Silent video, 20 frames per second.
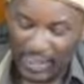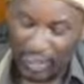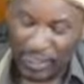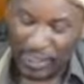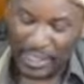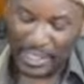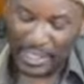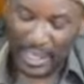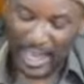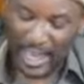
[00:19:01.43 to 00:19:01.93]
will
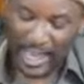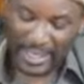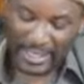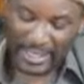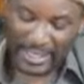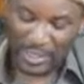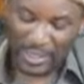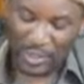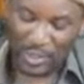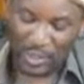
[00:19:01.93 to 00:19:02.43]
be an
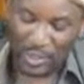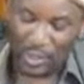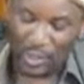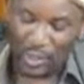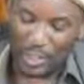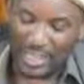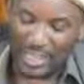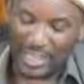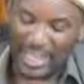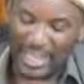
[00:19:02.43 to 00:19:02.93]
altar to the
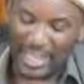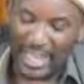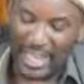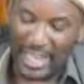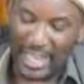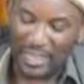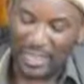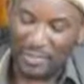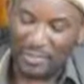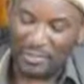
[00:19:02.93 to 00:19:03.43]
Lord in the
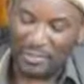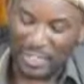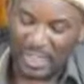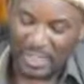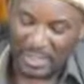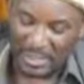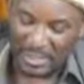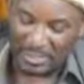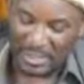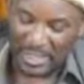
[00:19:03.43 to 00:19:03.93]
heart of
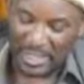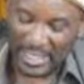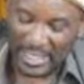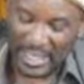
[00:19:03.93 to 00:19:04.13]
Egypt,